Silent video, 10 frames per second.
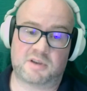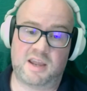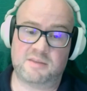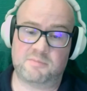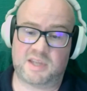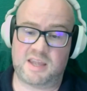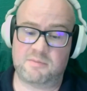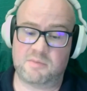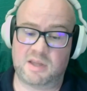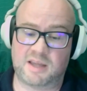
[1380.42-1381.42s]
And it
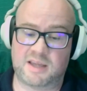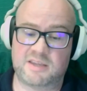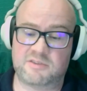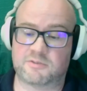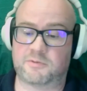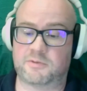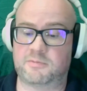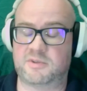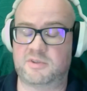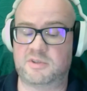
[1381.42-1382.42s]
became a lot easier for them
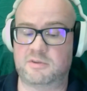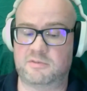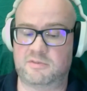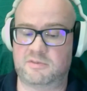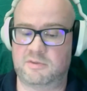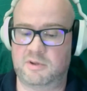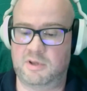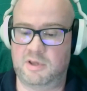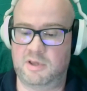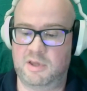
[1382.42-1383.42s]
to use.
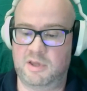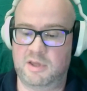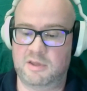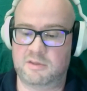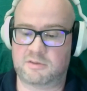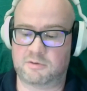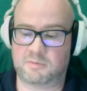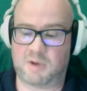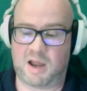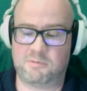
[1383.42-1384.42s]
So
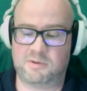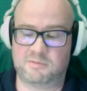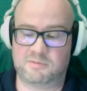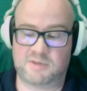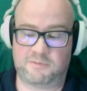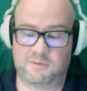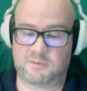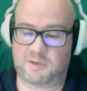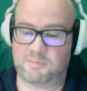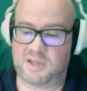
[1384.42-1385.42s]
I would definitely
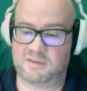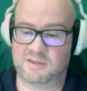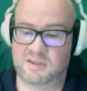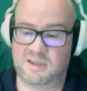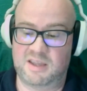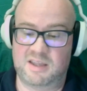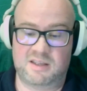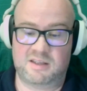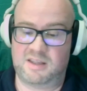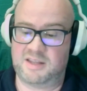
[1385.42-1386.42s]
recommend
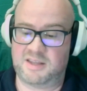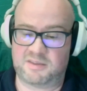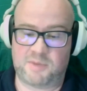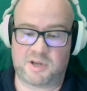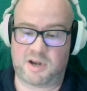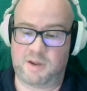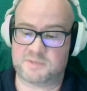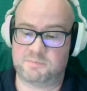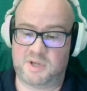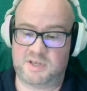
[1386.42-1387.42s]
it doesn't matter how much
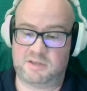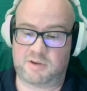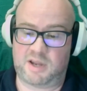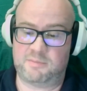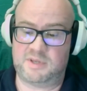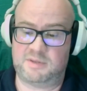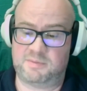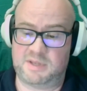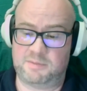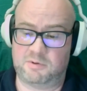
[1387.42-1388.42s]
money or how many
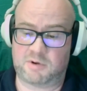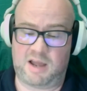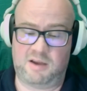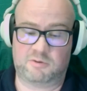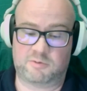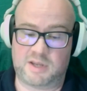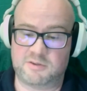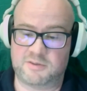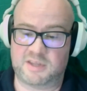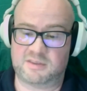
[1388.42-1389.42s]
people or how great you
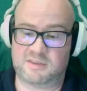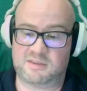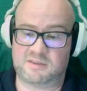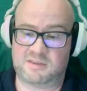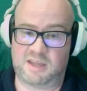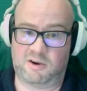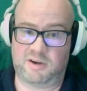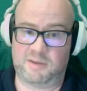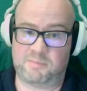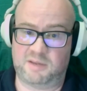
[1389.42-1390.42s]
think they are
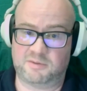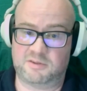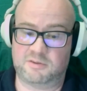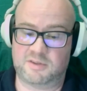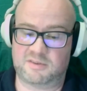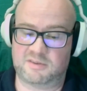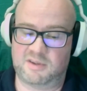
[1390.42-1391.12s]
at being able to do this.